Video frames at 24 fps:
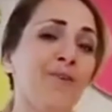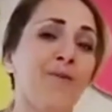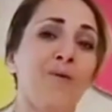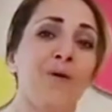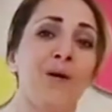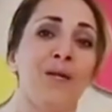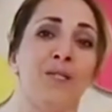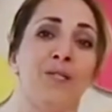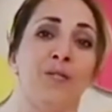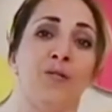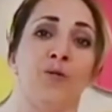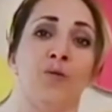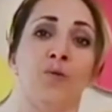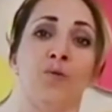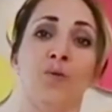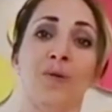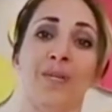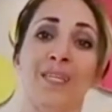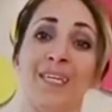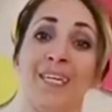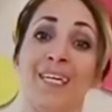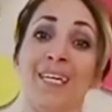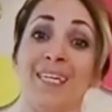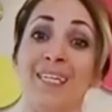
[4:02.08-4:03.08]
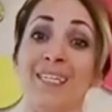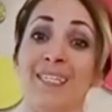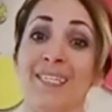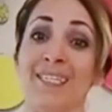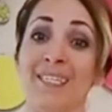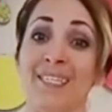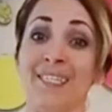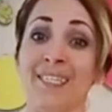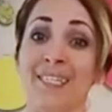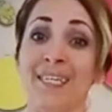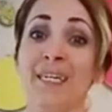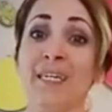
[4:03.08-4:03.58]
going to get
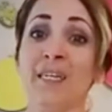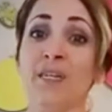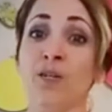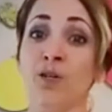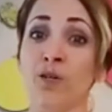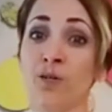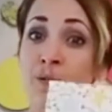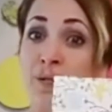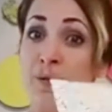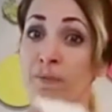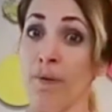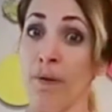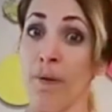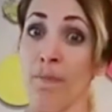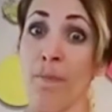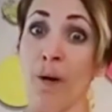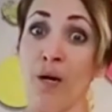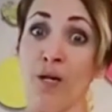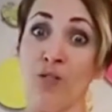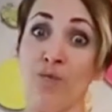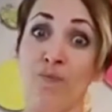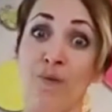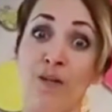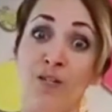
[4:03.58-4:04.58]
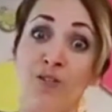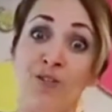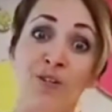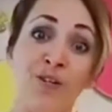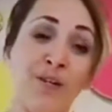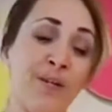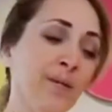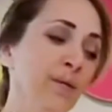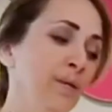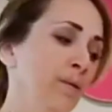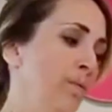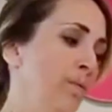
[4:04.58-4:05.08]
to stick, you're going to put Mod Podge on it.